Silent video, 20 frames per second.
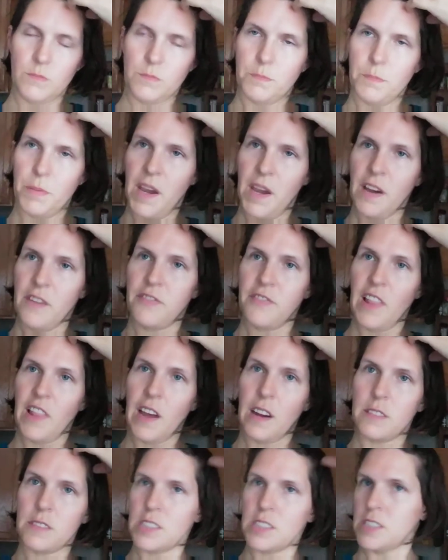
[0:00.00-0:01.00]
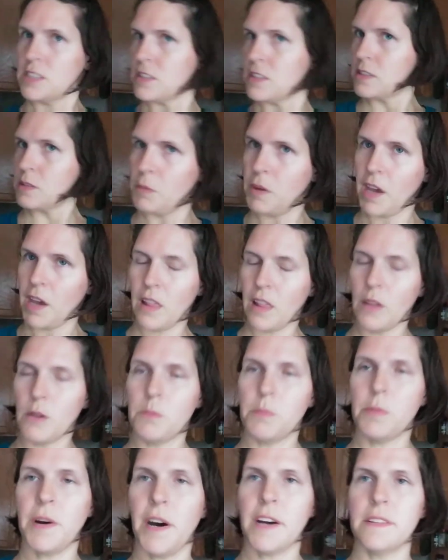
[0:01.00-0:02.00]
pink flower and some yellow
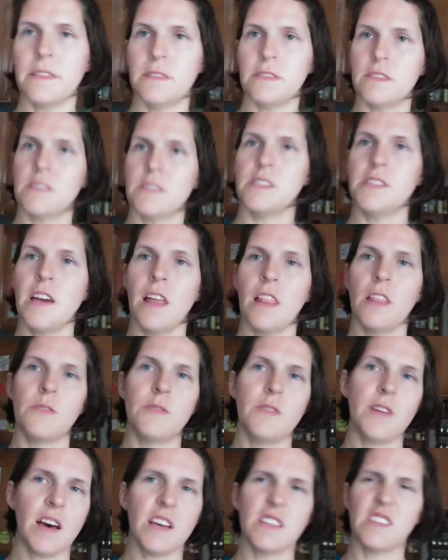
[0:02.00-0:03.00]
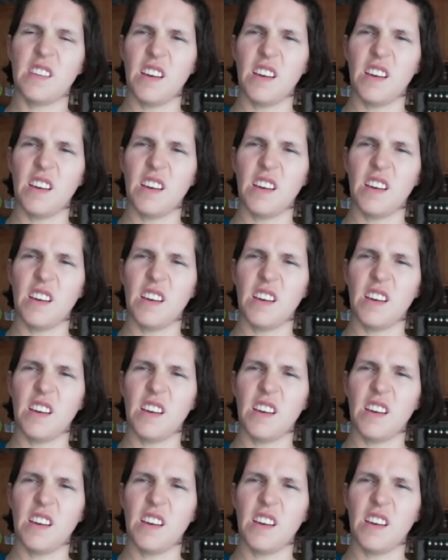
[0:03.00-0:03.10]
dots.